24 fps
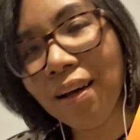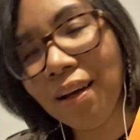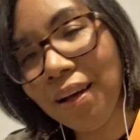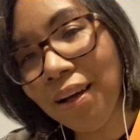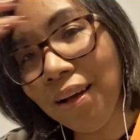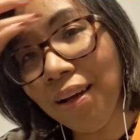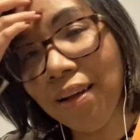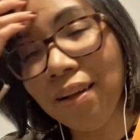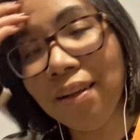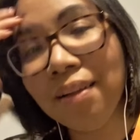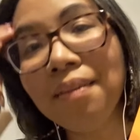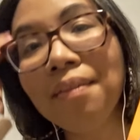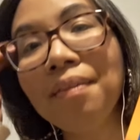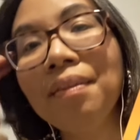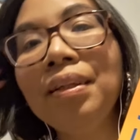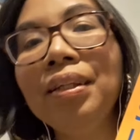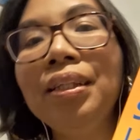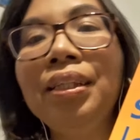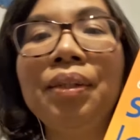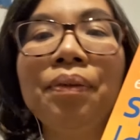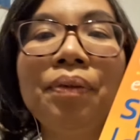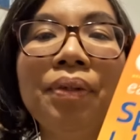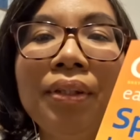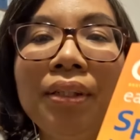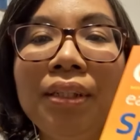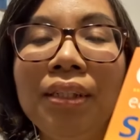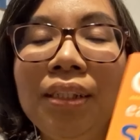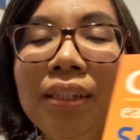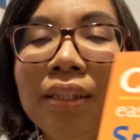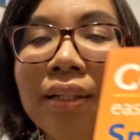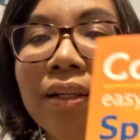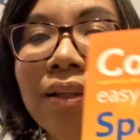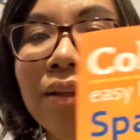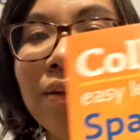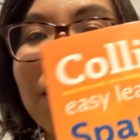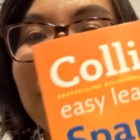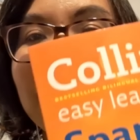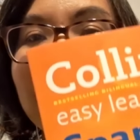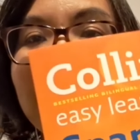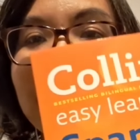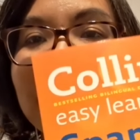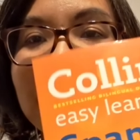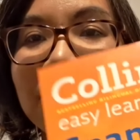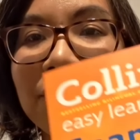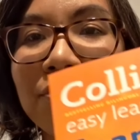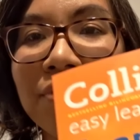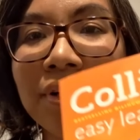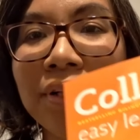And this one is a lot like
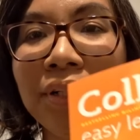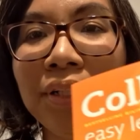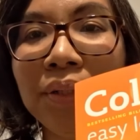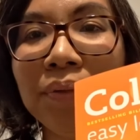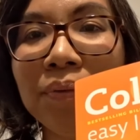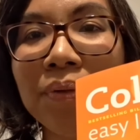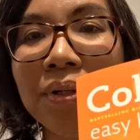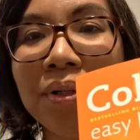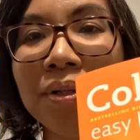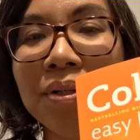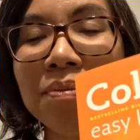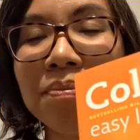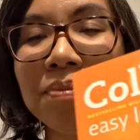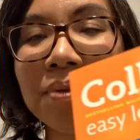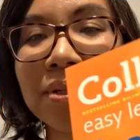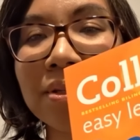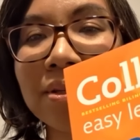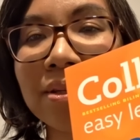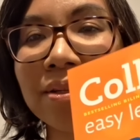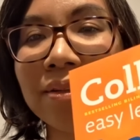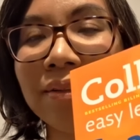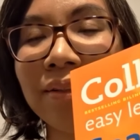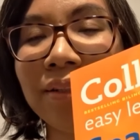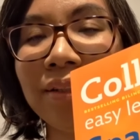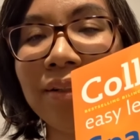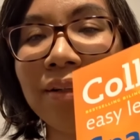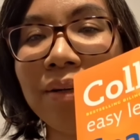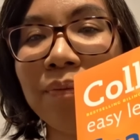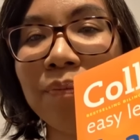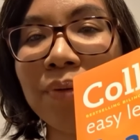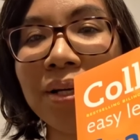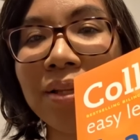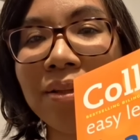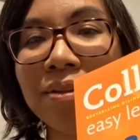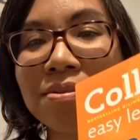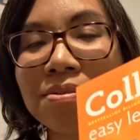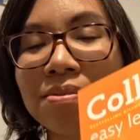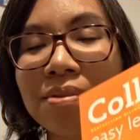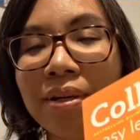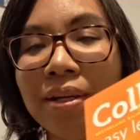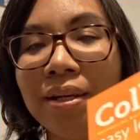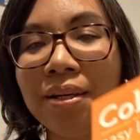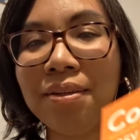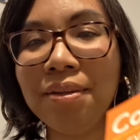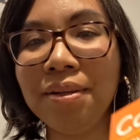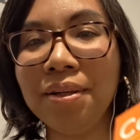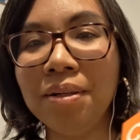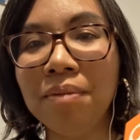the French one, but with
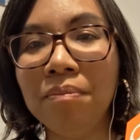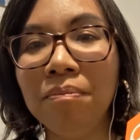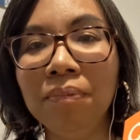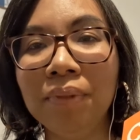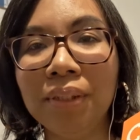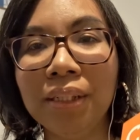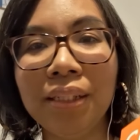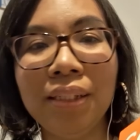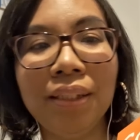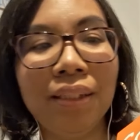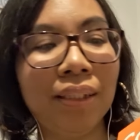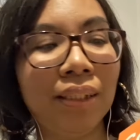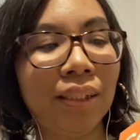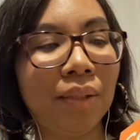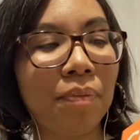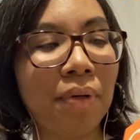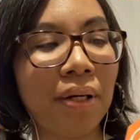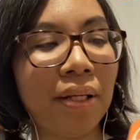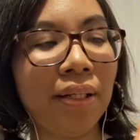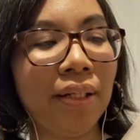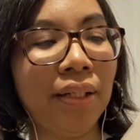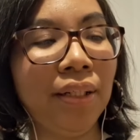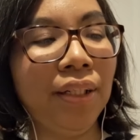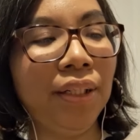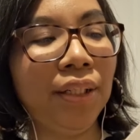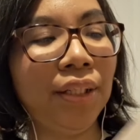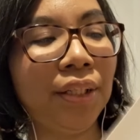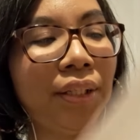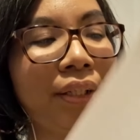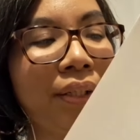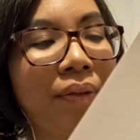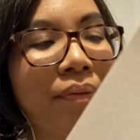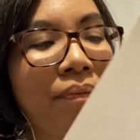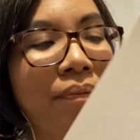idioms in Spanish.